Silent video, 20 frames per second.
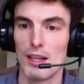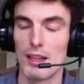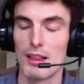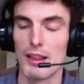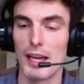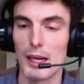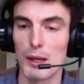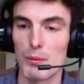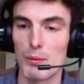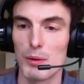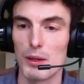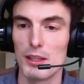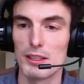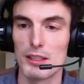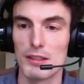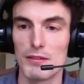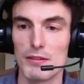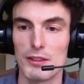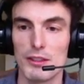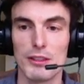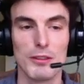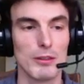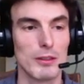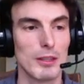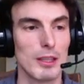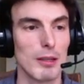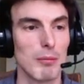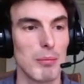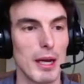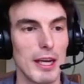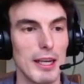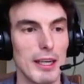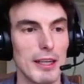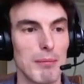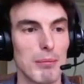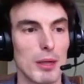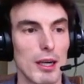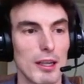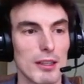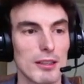Likewise, if you use their paid
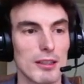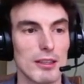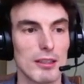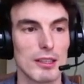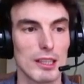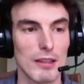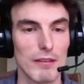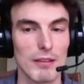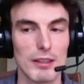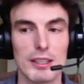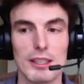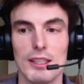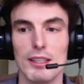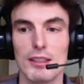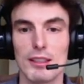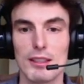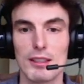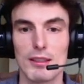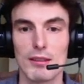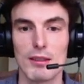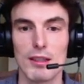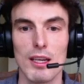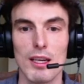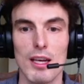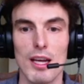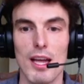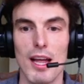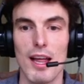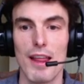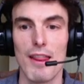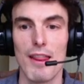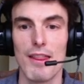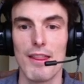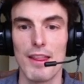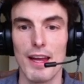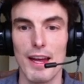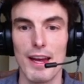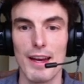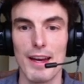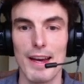products and services,
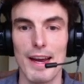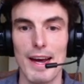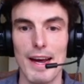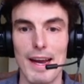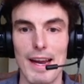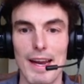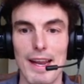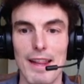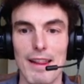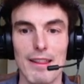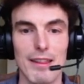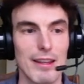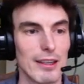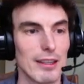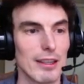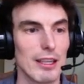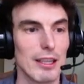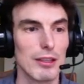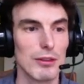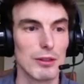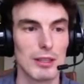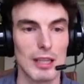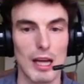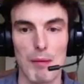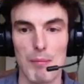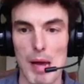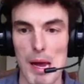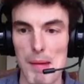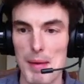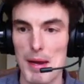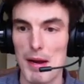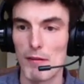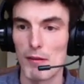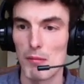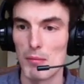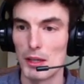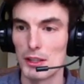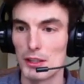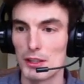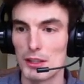then they're going to use that payment
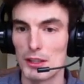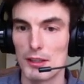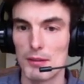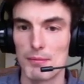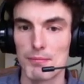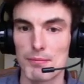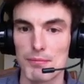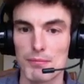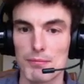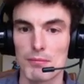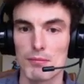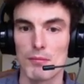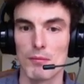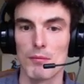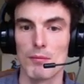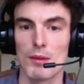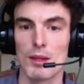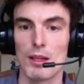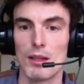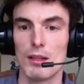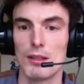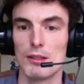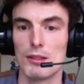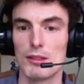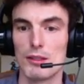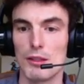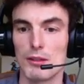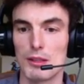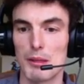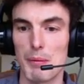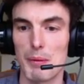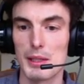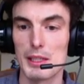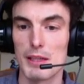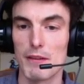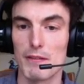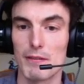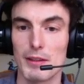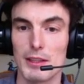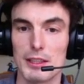information. So some of this
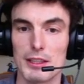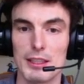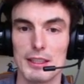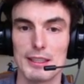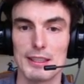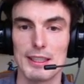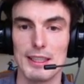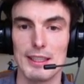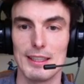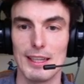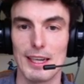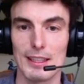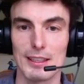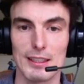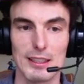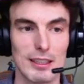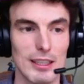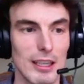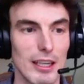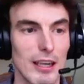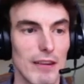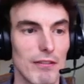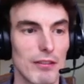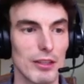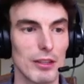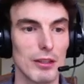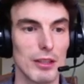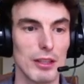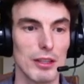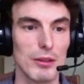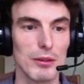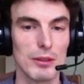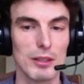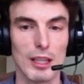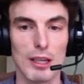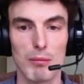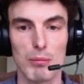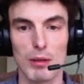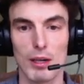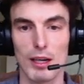information is necessary for you to use
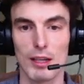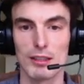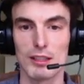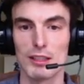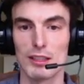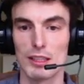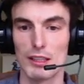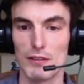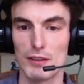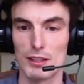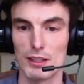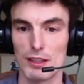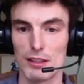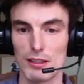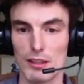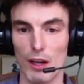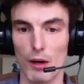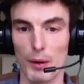their products and services.